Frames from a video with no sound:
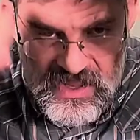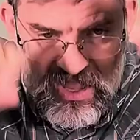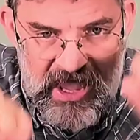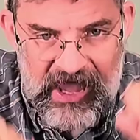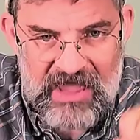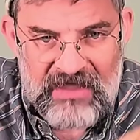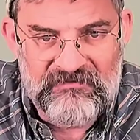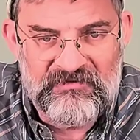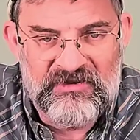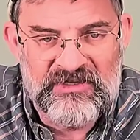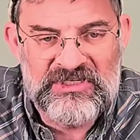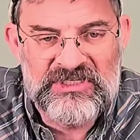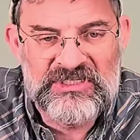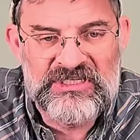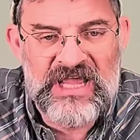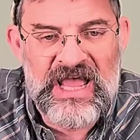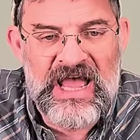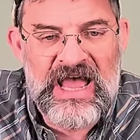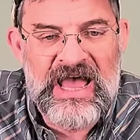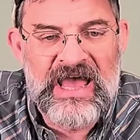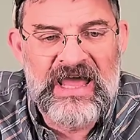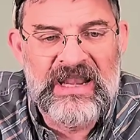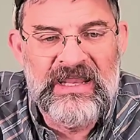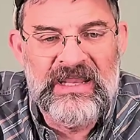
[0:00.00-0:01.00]
have
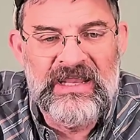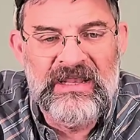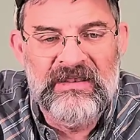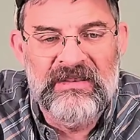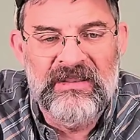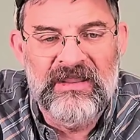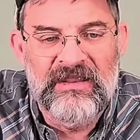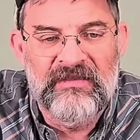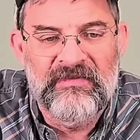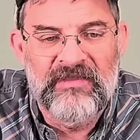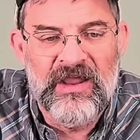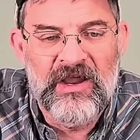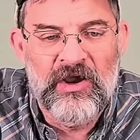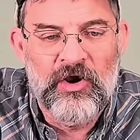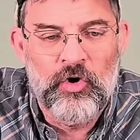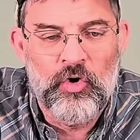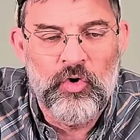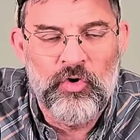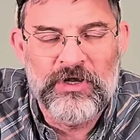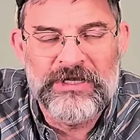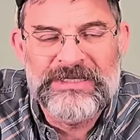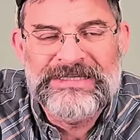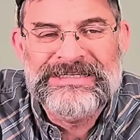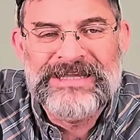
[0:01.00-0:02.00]
decided that they are
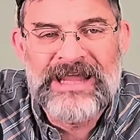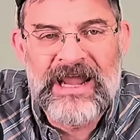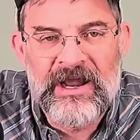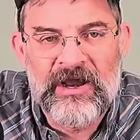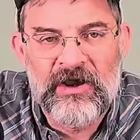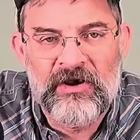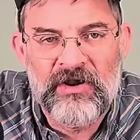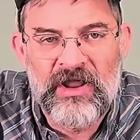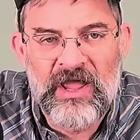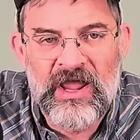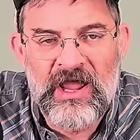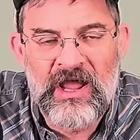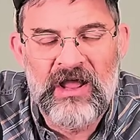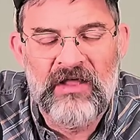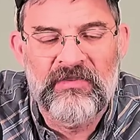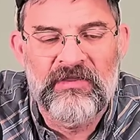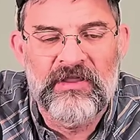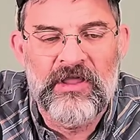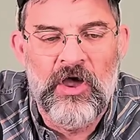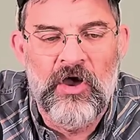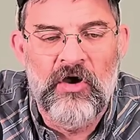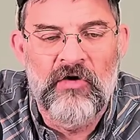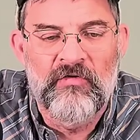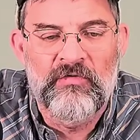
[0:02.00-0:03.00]
going to tear down
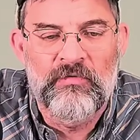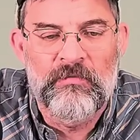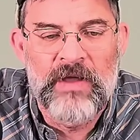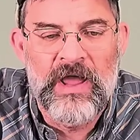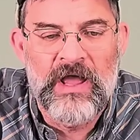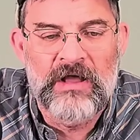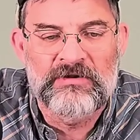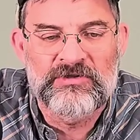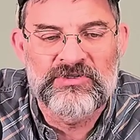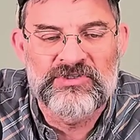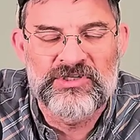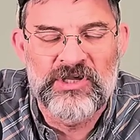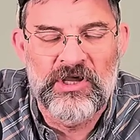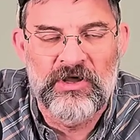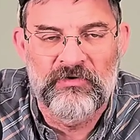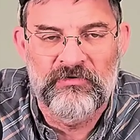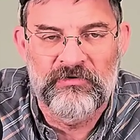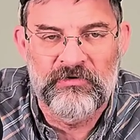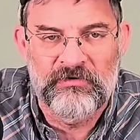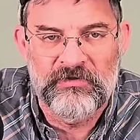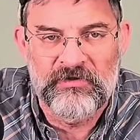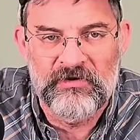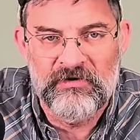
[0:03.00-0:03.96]
the Overmountain Shelter.